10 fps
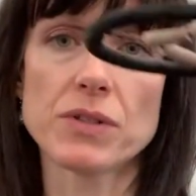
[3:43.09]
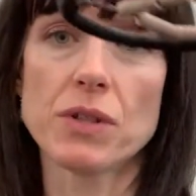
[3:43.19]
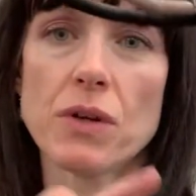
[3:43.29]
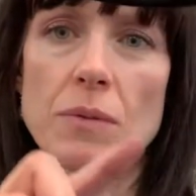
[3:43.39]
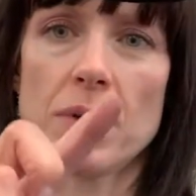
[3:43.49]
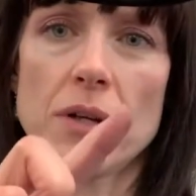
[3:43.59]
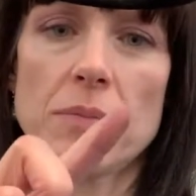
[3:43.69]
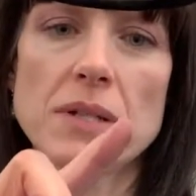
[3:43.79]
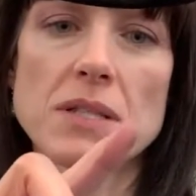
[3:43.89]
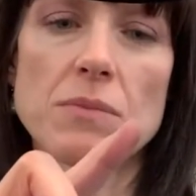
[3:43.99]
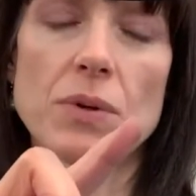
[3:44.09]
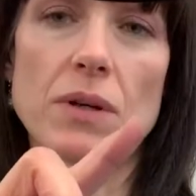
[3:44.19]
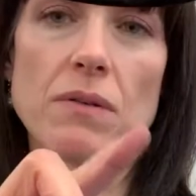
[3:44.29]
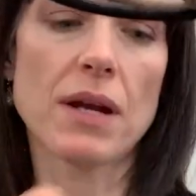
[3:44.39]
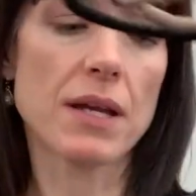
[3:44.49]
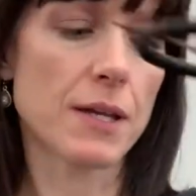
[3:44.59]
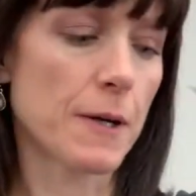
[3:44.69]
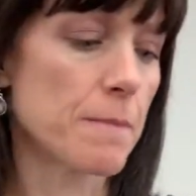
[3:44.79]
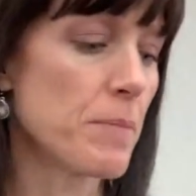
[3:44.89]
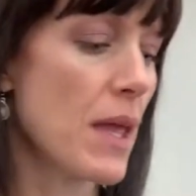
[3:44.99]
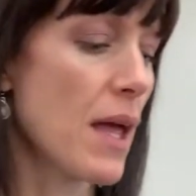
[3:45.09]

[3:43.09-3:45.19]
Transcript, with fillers: So you're going to put your Bunsen burner right here.